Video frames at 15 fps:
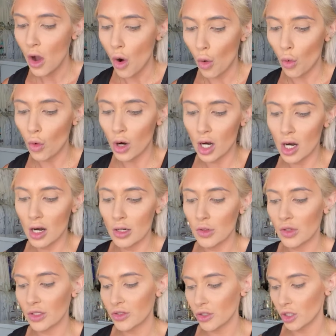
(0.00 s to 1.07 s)
or you
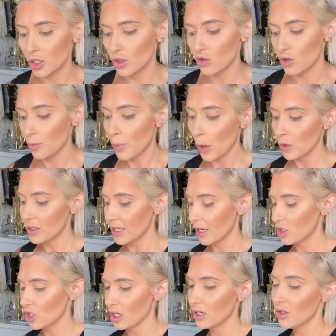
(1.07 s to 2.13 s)
can search through the post
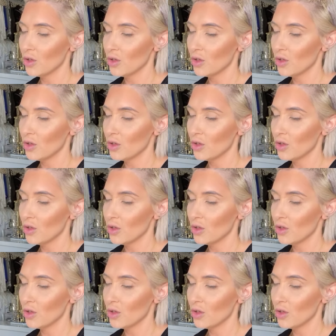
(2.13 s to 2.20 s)
section.